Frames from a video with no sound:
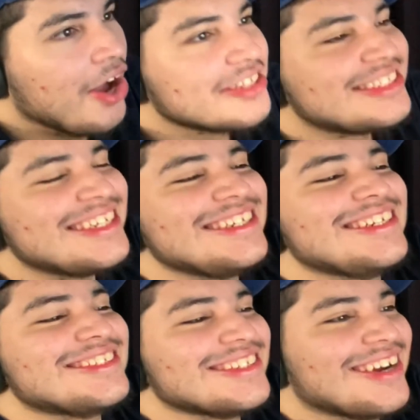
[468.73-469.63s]
she
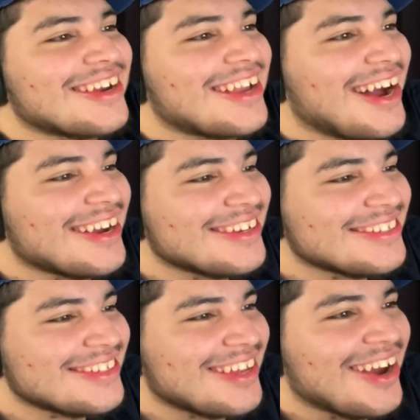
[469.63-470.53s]
using a gun?
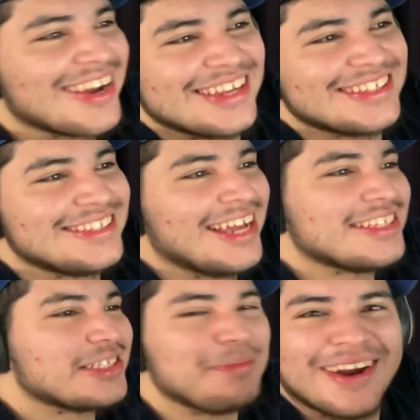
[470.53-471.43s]
Okay,
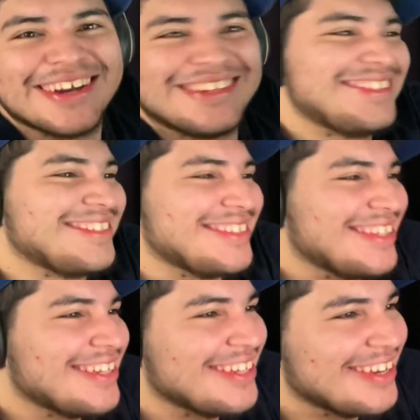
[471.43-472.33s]
that's smart.
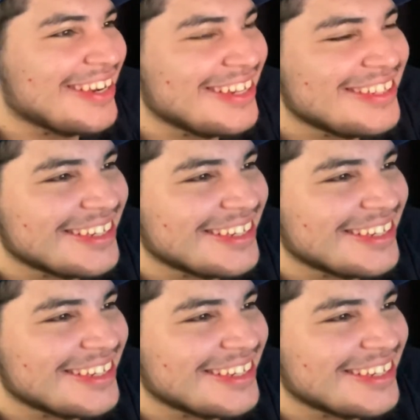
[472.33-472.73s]
Hey.